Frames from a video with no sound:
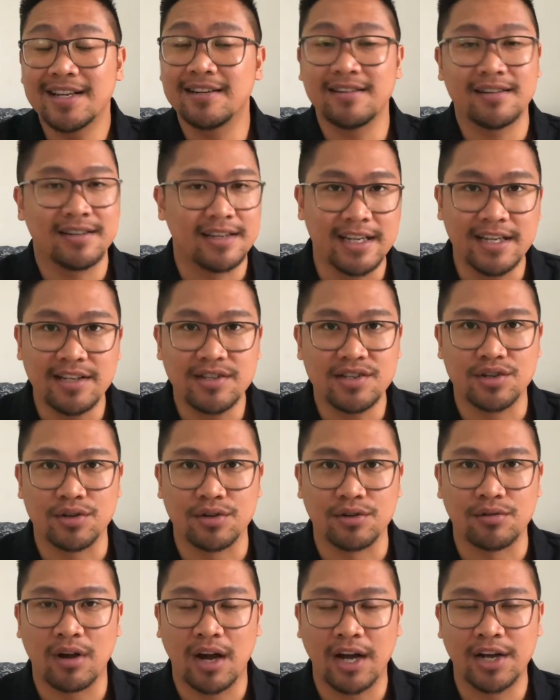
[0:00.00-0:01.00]
need
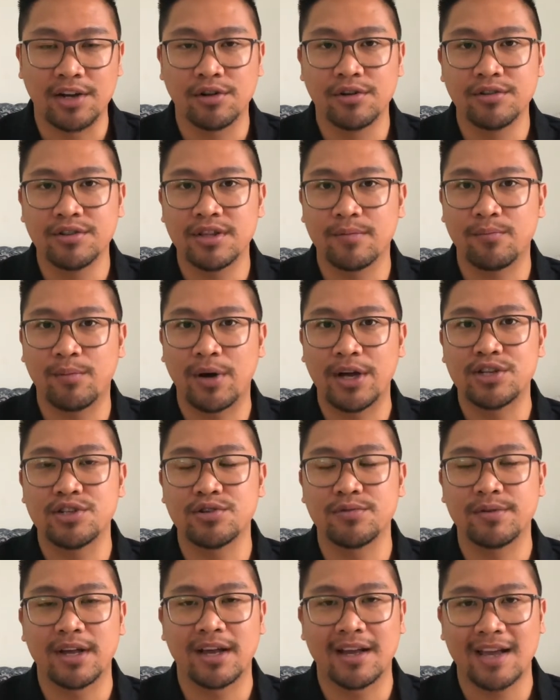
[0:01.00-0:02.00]
to, I know that by
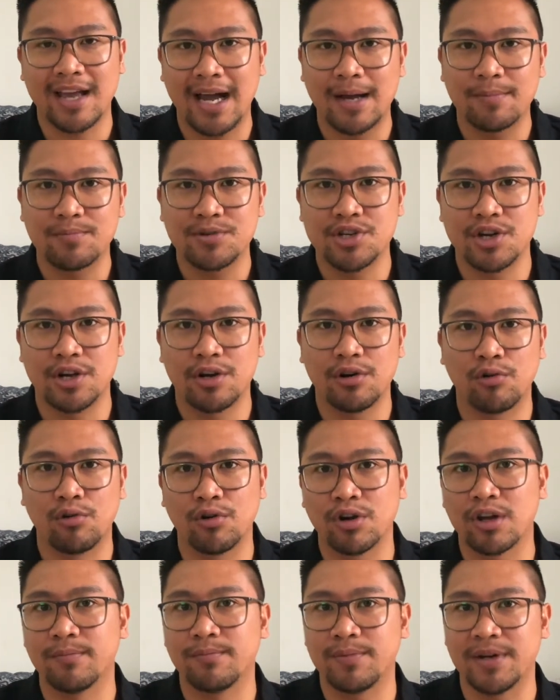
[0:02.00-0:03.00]
doing a capture or
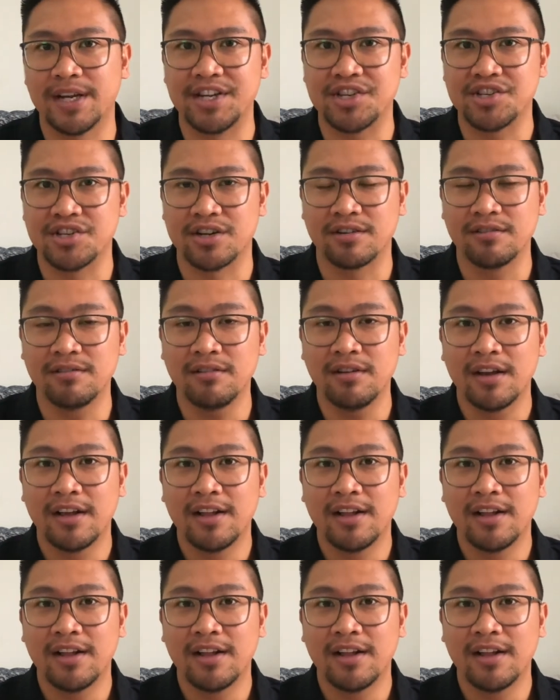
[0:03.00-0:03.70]
completion,